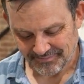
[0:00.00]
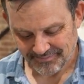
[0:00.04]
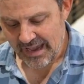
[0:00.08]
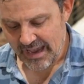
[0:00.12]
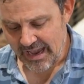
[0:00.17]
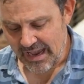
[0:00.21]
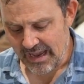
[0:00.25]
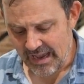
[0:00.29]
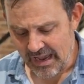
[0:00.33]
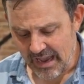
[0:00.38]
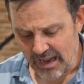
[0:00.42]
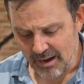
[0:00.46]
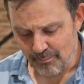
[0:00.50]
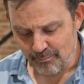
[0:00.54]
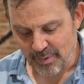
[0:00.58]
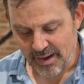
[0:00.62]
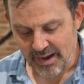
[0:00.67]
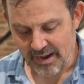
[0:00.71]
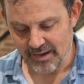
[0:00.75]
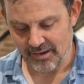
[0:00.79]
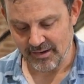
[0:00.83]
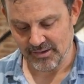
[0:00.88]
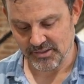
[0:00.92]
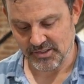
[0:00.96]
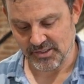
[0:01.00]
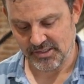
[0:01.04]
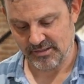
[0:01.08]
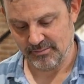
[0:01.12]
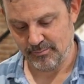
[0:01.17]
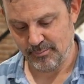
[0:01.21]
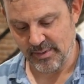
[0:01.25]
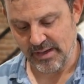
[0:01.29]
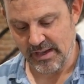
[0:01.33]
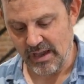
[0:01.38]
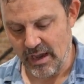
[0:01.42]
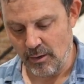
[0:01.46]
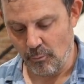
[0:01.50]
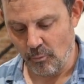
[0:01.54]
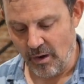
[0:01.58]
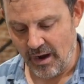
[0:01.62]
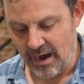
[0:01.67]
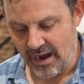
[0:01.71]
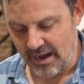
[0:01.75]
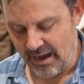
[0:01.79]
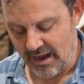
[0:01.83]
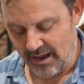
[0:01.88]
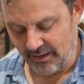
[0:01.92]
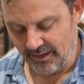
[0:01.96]
AA Bales,
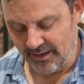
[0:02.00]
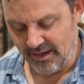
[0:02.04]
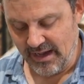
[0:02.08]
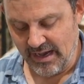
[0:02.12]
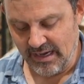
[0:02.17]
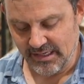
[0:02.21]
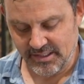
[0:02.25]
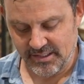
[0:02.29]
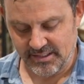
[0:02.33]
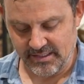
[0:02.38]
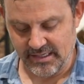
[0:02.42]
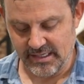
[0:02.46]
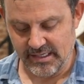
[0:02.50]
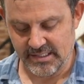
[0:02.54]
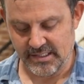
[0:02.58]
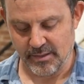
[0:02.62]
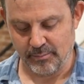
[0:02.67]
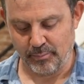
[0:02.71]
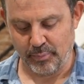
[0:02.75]
B-A-Y-L-E-S, is the